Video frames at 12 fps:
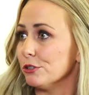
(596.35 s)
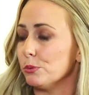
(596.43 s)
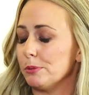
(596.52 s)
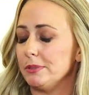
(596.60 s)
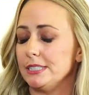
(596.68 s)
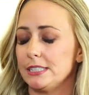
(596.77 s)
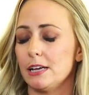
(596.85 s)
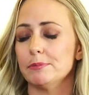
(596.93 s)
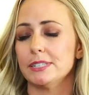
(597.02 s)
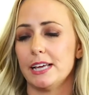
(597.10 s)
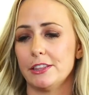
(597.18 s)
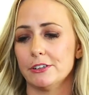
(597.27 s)
for women to
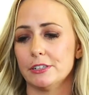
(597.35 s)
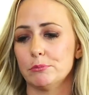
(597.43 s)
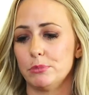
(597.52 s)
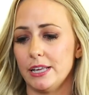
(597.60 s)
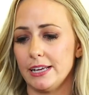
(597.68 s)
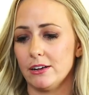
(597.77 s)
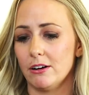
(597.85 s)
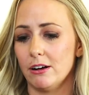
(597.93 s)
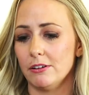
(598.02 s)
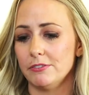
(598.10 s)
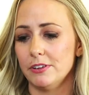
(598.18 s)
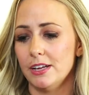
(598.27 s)
come together and play
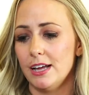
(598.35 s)
golf.